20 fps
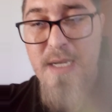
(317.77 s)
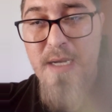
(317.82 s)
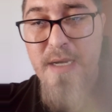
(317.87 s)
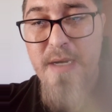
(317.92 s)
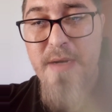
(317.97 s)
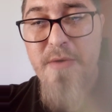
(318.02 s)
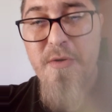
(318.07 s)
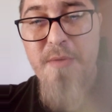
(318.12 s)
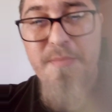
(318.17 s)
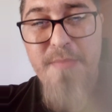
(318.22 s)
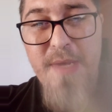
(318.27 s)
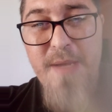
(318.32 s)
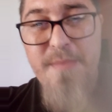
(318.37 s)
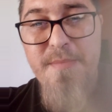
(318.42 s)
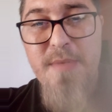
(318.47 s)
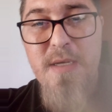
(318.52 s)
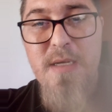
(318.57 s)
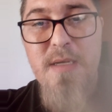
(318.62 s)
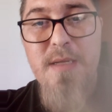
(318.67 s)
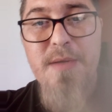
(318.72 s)

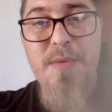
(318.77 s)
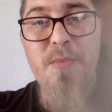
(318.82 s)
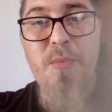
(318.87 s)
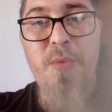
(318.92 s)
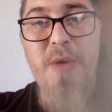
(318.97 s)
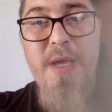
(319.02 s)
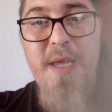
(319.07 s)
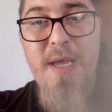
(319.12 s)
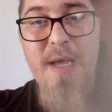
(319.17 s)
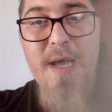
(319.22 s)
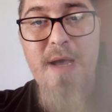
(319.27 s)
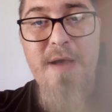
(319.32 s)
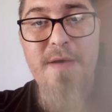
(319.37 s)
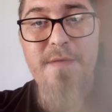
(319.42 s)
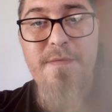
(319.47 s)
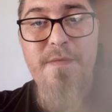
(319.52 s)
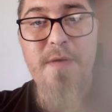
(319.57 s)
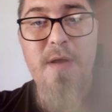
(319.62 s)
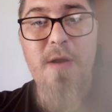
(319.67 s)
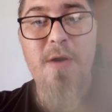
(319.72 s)
Remember, we
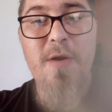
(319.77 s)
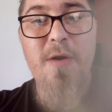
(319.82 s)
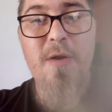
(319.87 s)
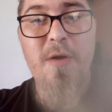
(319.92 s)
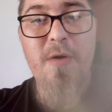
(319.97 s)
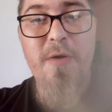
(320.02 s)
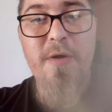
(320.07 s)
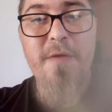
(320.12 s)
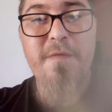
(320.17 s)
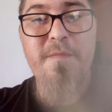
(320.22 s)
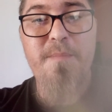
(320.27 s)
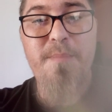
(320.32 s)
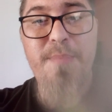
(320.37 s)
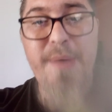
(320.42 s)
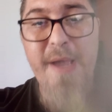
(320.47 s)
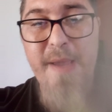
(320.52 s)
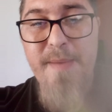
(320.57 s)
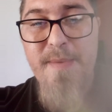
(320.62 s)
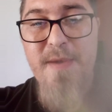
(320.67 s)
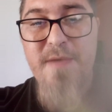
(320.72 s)
have a lot of
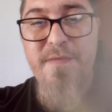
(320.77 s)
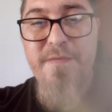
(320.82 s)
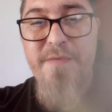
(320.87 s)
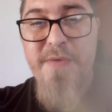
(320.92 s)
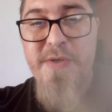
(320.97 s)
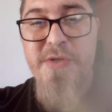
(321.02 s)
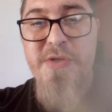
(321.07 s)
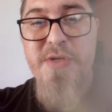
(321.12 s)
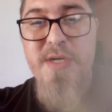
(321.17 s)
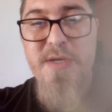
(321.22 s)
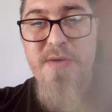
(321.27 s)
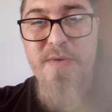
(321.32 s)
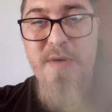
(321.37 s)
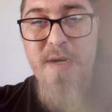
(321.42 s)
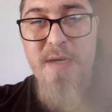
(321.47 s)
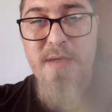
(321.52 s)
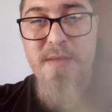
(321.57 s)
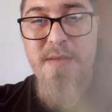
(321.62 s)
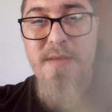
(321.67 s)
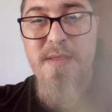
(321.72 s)
baby fish
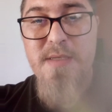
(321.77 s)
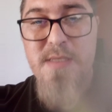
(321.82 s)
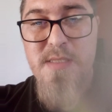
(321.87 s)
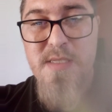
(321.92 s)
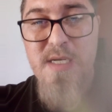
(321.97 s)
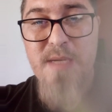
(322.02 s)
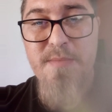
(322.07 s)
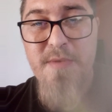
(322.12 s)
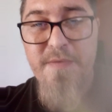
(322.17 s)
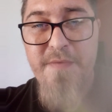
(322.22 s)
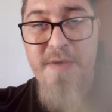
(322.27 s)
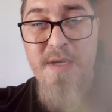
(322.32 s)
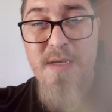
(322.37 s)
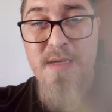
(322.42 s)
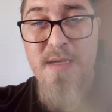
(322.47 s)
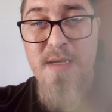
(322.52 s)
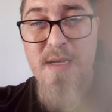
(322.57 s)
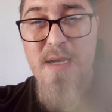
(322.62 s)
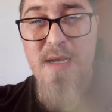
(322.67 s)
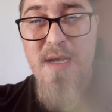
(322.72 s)
around this time of year,